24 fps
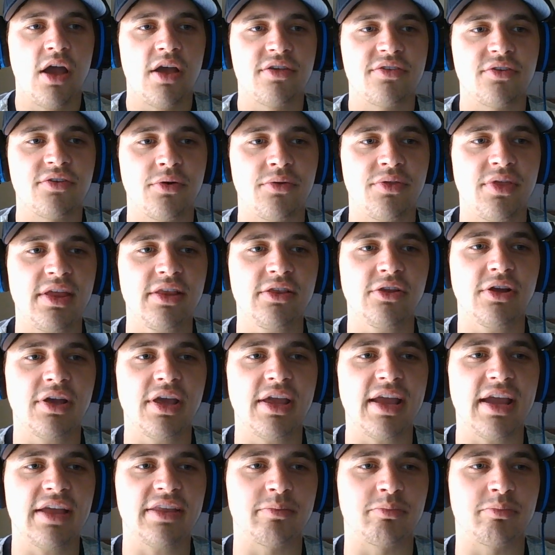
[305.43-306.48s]
So then
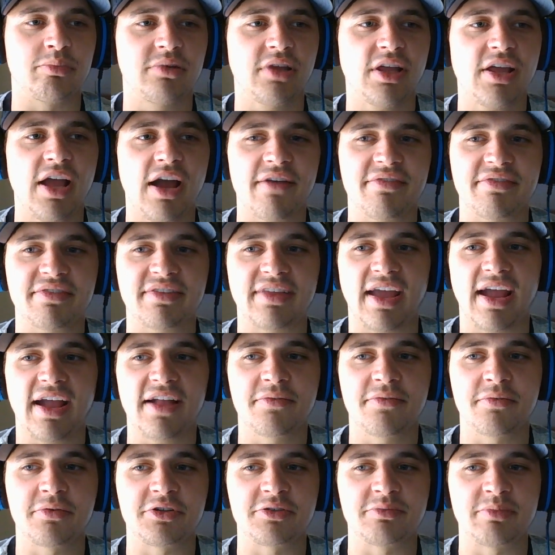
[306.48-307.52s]
looking at the playoff
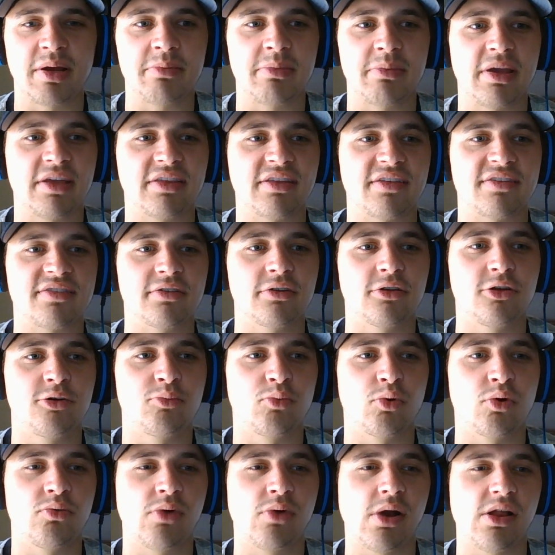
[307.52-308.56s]
stats, which might make this a little
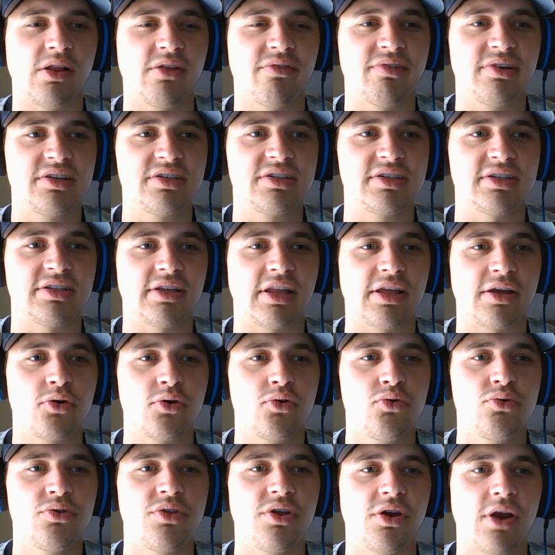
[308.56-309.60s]
more relevant to like
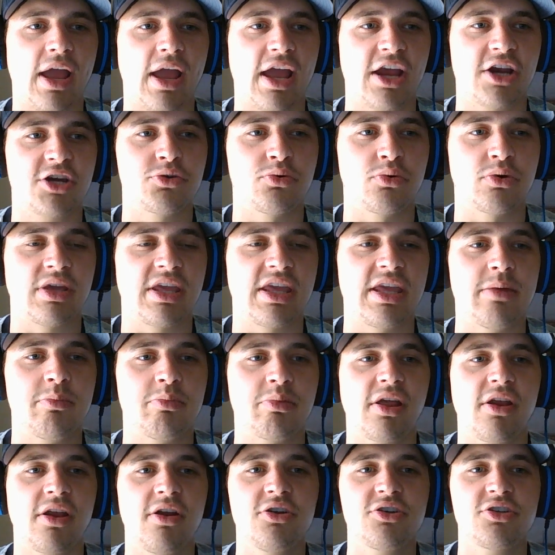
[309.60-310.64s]
who their actual key
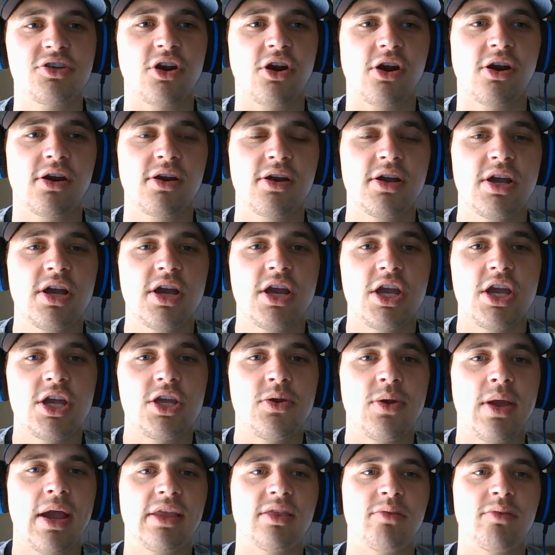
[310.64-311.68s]
players are,
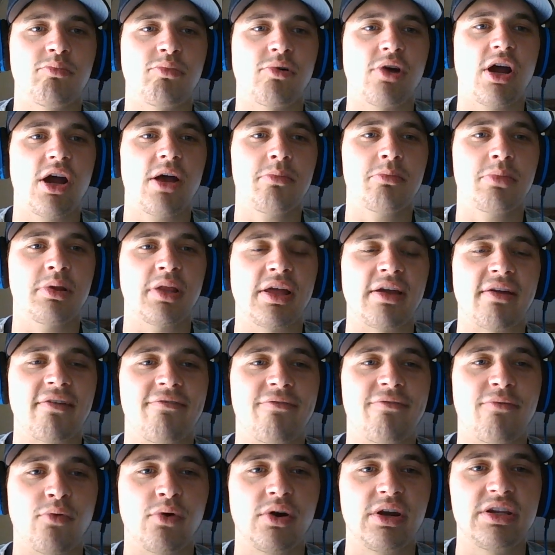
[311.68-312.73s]
you had LeBron playing
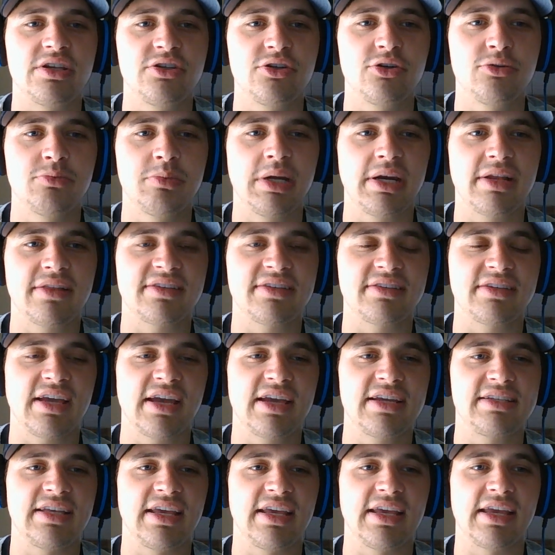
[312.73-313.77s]
42 minutes a
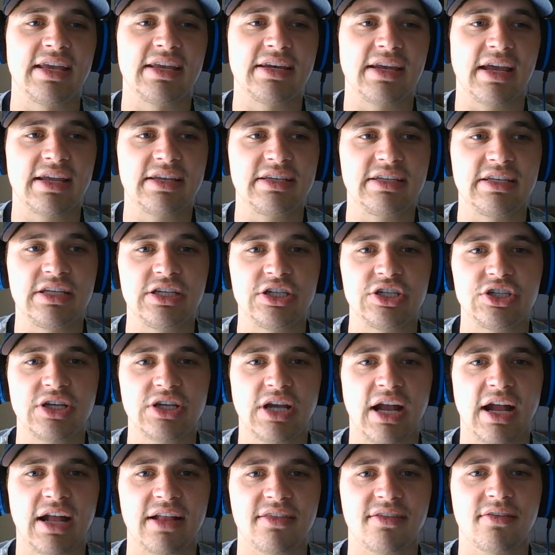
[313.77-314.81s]
night, taking 19
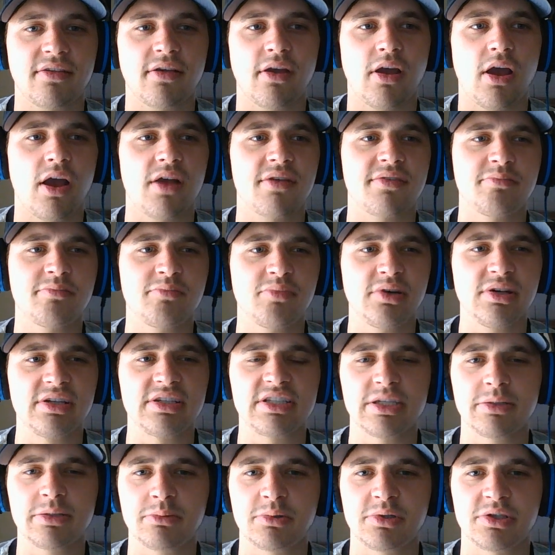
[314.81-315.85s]
shots. Some pretty
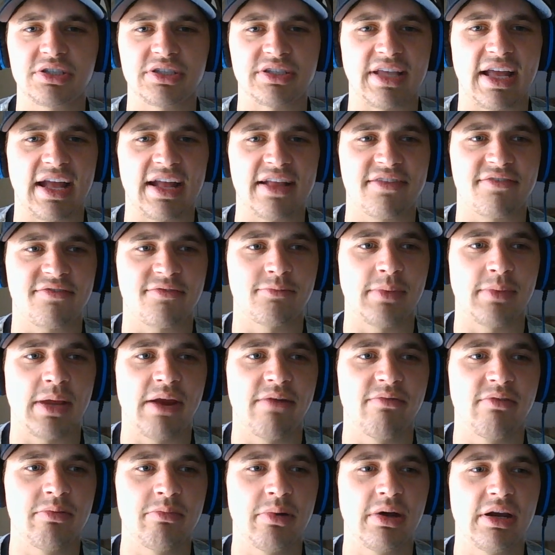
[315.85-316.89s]
similar stats from
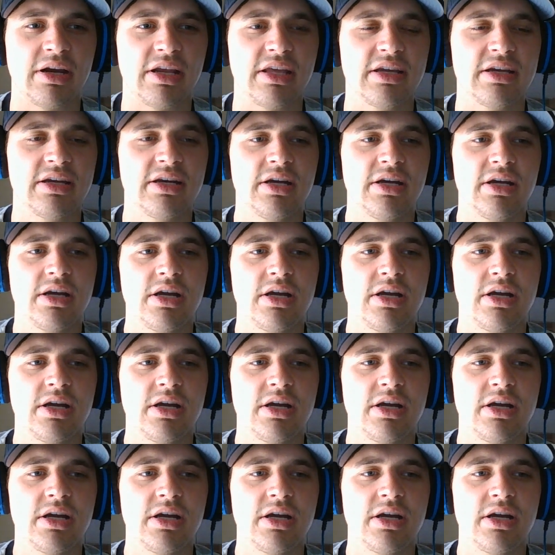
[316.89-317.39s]
everybody.